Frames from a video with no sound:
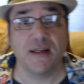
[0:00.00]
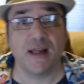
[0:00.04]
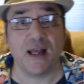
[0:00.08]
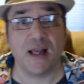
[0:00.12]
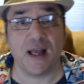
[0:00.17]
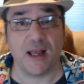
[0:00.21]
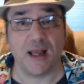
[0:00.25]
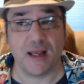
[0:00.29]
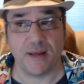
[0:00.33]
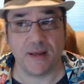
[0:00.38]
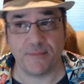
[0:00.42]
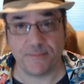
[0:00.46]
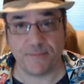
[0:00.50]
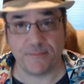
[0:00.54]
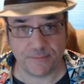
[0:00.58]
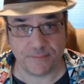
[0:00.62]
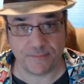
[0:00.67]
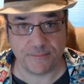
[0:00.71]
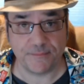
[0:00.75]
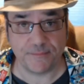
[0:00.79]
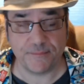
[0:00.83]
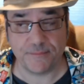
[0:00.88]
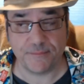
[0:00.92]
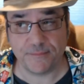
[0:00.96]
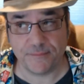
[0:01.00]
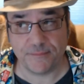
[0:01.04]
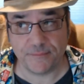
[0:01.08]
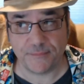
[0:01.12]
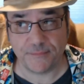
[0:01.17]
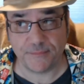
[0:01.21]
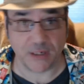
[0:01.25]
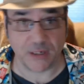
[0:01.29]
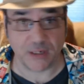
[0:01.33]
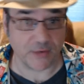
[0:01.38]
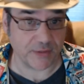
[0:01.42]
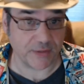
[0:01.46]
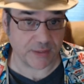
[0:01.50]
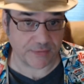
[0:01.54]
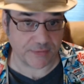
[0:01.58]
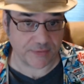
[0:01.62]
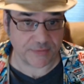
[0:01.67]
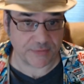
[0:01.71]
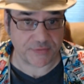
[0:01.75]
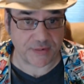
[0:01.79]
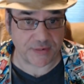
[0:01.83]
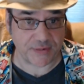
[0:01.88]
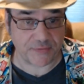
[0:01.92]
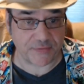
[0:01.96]
You know,
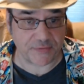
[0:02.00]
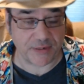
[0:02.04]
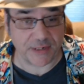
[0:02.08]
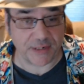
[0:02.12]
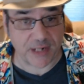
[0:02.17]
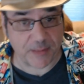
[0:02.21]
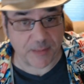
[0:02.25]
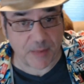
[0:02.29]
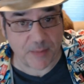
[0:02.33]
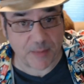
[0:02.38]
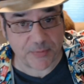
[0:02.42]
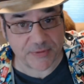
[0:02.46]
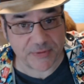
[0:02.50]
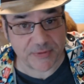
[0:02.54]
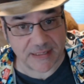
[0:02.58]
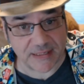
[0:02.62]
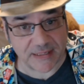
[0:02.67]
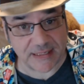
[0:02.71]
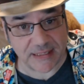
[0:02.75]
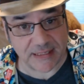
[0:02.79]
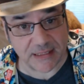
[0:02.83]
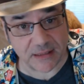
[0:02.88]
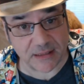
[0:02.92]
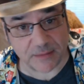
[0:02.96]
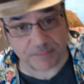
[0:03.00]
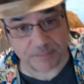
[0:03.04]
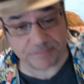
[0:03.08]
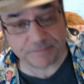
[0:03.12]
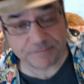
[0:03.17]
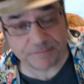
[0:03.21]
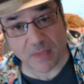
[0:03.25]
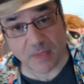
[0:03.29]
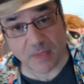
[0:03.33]
this stuff can come up as a DM.